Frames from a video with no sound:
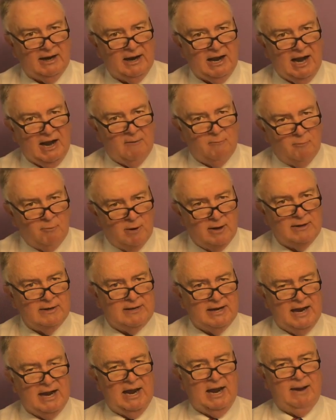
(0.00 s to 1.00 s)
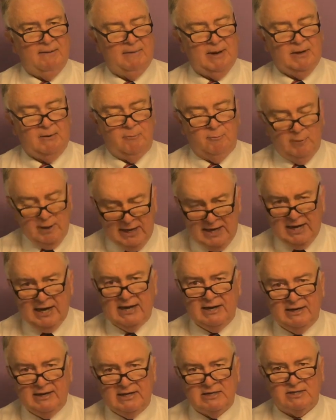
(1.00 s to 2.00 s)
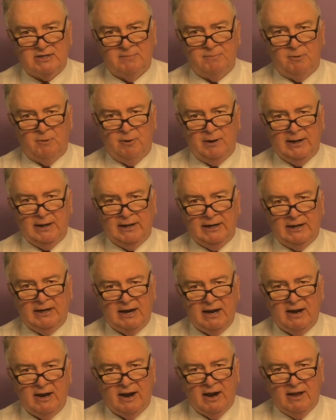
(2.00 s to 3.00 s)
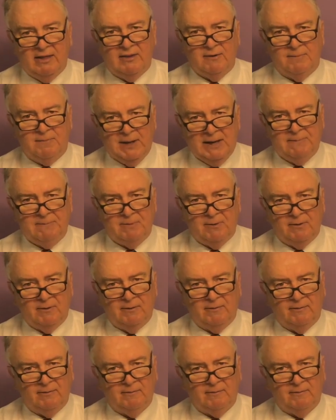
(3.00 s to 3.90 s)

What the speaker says: at one time and we had disappointed other people.